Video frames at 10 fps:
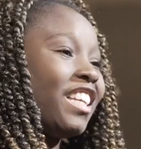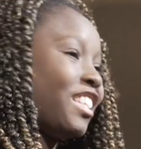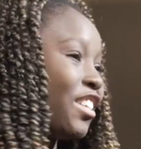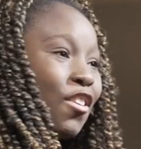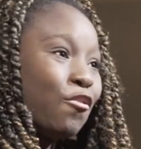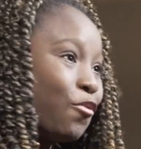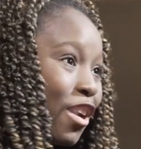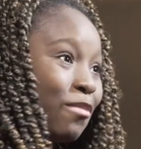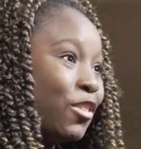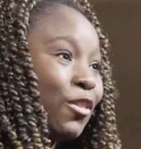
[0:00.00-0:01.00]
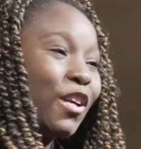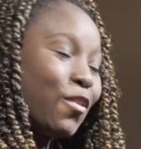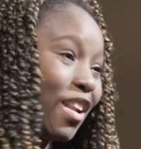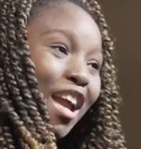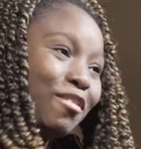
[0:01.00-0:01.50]
need to know what I'm doing,
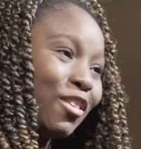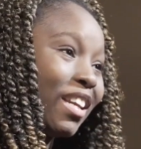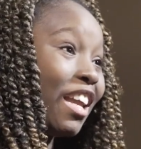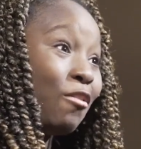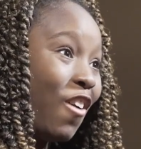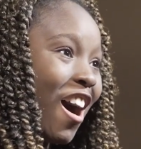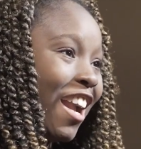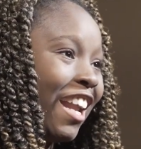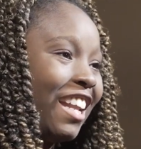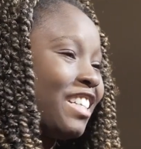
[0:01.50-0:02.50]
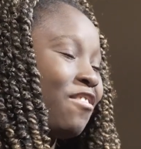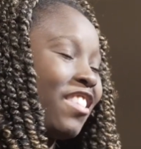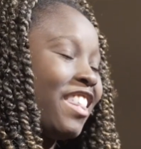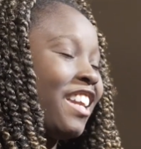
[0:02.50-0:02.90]
and why type of